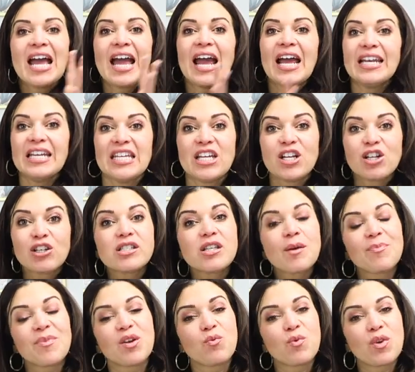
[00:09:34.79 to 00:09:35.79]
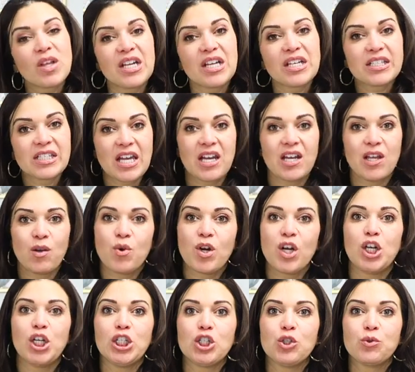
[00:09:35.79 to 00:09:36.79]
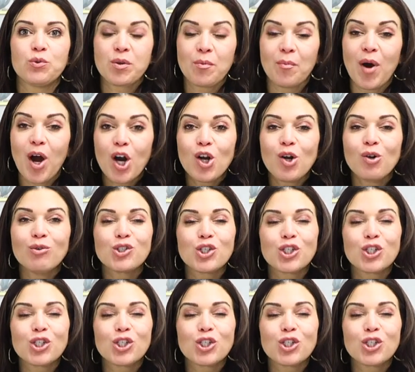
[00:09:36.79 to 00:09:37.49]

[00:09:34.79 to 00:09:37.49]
and here's something really exciting we're gonna do tomorrow.